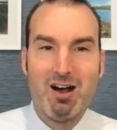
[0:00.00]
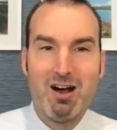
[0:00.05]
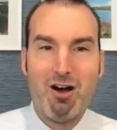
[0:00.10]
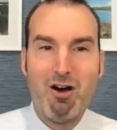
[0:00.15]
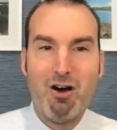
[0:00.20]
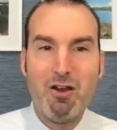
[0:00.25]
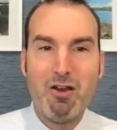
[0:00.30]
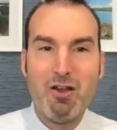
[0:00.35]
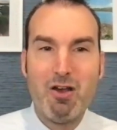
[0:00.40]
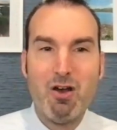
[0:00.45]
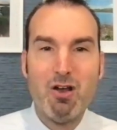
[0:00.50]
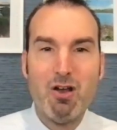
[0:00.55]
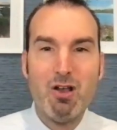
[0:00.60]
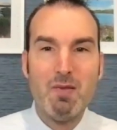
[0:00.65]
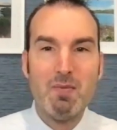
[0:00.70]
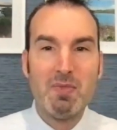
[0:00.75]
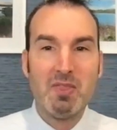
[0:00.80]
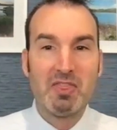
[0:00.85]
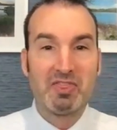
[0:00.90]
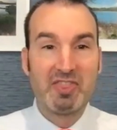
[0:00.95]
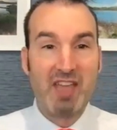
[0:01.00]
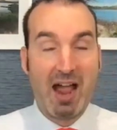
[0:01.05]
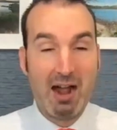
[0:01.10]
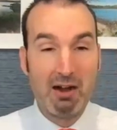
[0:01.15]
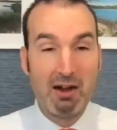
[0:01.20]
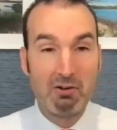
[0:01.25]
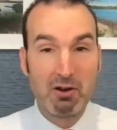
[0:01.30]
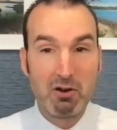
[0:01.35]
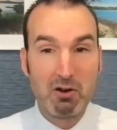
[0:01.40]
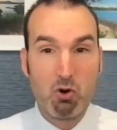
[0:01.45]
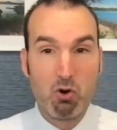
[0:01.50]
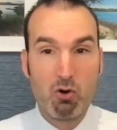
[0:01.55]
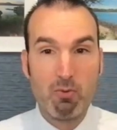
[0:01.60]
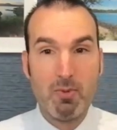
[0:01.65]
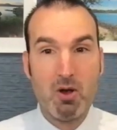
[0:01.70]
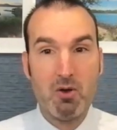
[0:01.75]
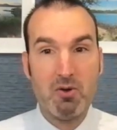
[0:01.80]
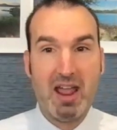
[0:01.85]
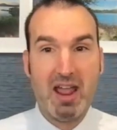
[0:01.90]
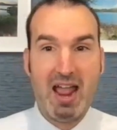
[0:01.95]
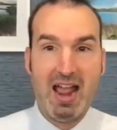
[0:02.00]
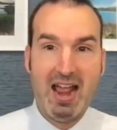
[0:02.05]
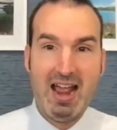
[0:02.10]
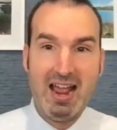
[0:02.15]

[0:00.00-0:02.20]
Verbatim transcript: on thyroid hormone,